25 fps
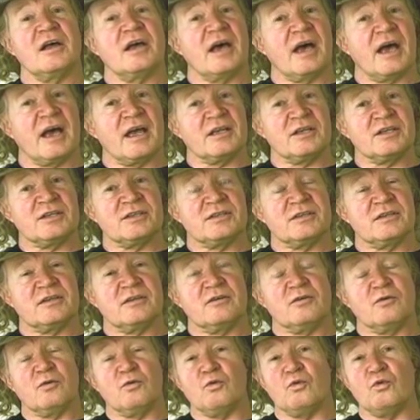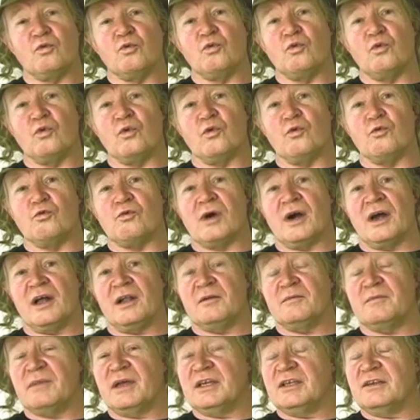And
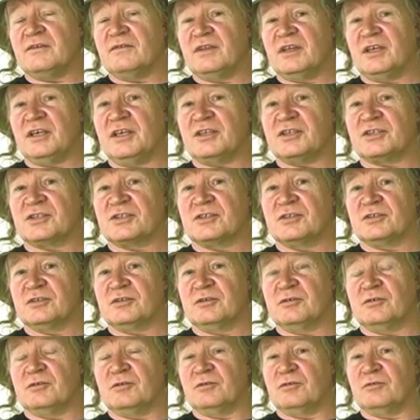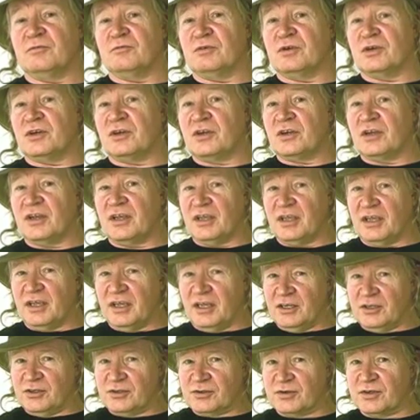while many of these were
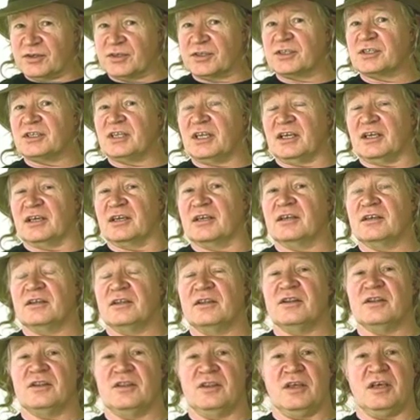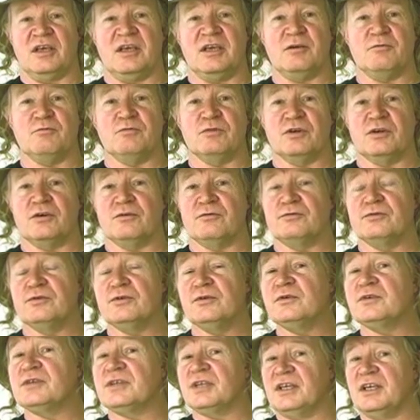interesting, they were
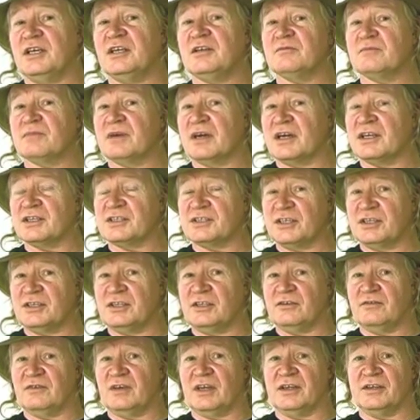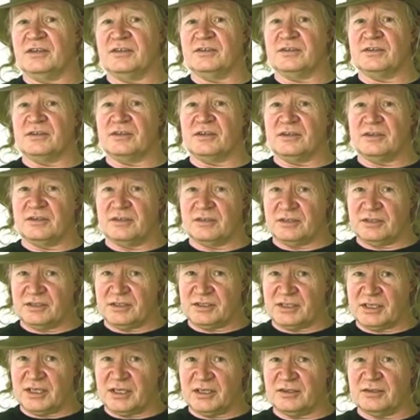routine by City of London
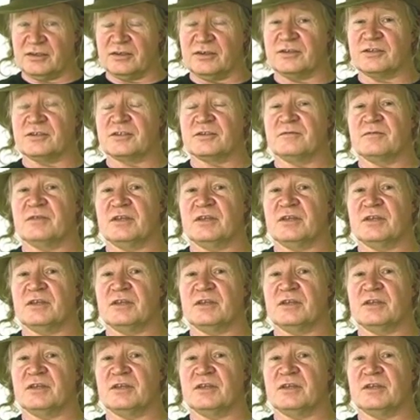standards.